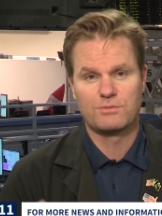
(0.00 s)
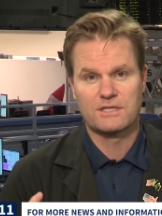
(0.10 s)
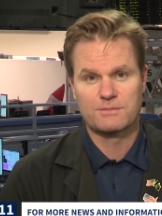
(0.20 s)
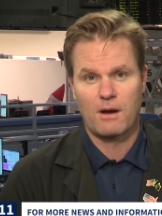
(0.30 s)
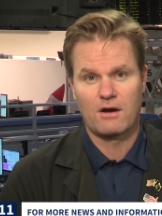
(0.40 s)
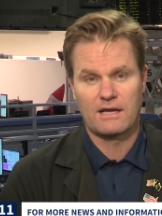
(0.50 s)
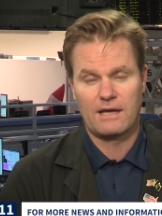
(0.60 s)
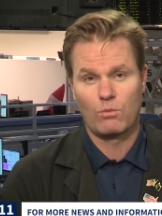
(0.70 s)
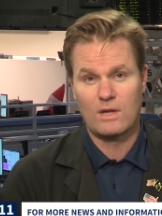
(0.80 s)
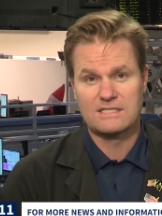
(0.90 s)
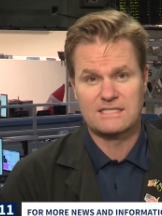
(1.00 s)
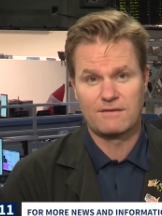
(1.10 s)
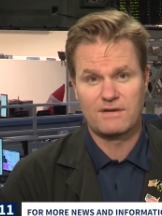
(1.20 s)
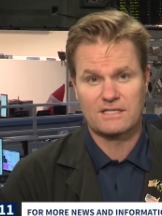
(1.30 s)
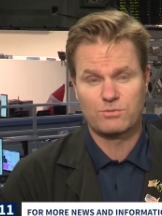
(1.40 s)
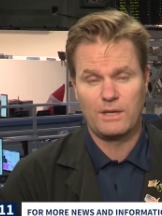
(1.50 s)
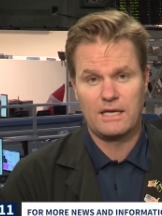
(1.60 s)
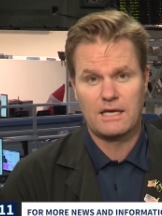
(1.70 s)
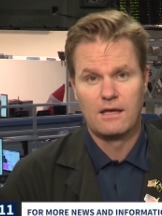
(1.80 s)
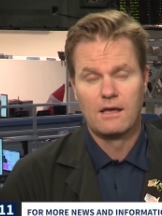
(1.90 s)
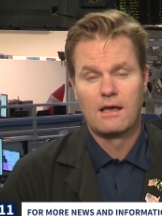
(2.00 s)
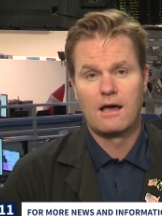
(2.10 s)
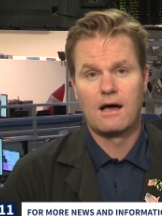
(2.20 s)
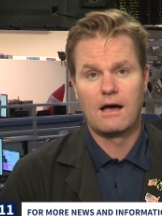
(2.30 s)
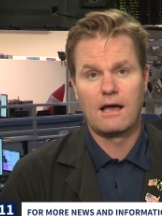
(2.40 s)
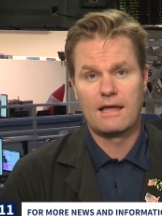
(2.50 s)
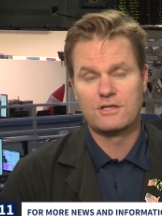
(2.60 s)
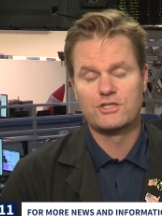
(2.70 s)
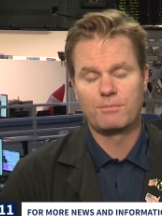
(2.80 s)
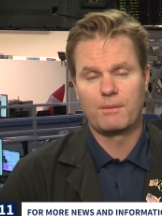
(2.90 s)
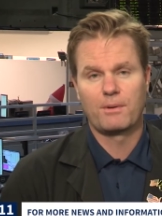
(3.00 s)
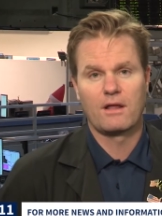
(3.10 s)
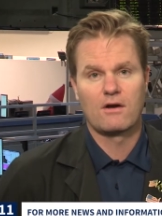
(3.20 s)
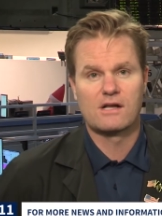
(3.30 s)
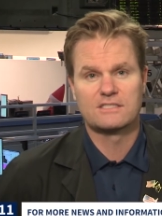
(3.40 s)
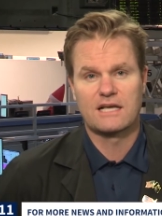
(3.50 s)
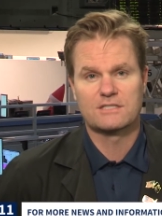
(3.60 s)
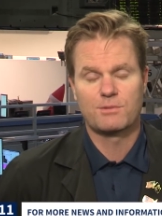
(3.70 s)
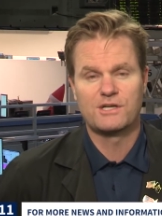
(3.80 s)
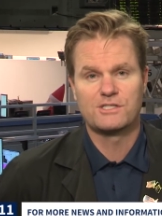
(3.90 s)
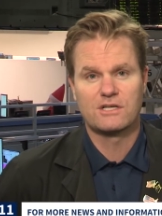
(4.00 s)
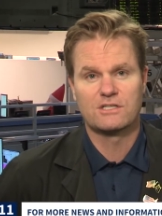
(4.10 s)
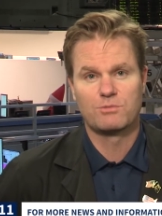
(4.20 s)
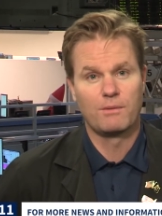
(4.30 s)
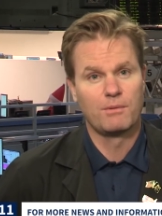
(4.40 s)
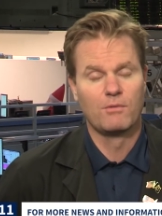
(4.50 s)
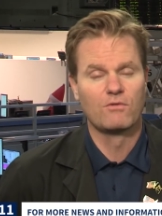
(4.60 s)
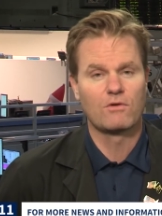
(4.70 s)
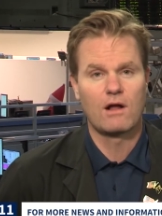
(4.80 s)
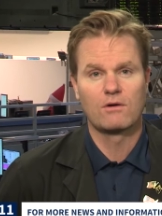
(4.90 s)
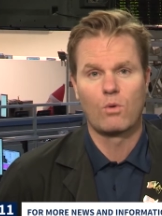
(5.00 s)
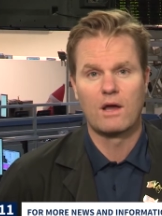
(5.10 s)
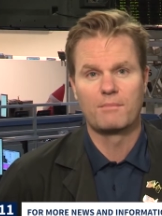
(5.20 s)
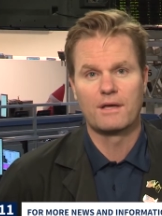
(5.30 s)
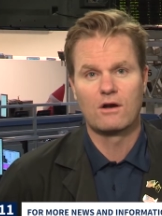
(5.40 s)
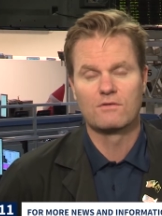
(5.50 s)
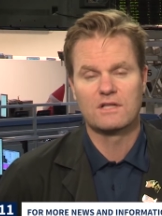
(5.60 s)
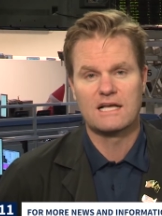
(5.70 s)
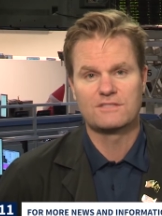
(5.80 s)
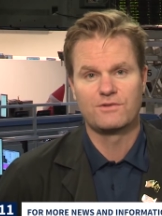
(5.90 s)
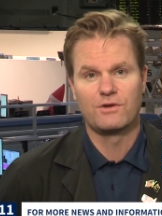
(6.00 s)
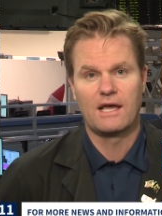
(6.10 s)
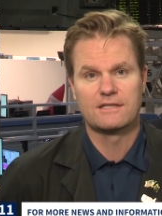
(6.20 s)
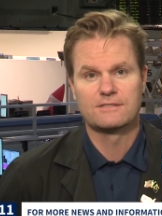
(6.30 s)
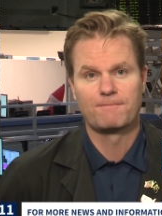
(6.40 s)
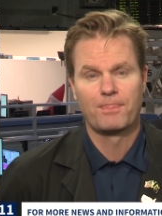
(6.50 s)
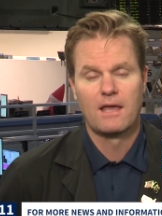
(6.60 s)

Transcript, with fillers: We expire again Wednesday of next week uh, and it should be a pretty interesting expiration because we've been moving around quite a bit over the last few days.